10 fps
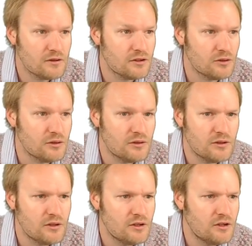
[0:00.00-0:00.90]
Cool.
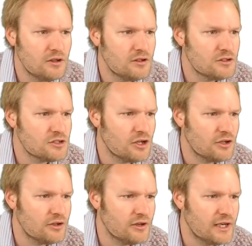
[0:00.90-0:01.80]

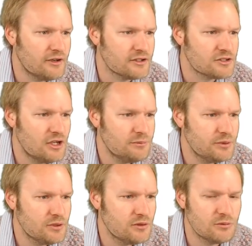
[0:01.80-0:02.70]
So our
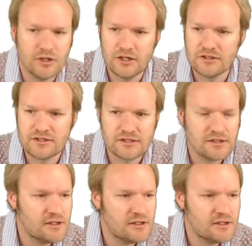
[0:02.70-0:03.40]
example was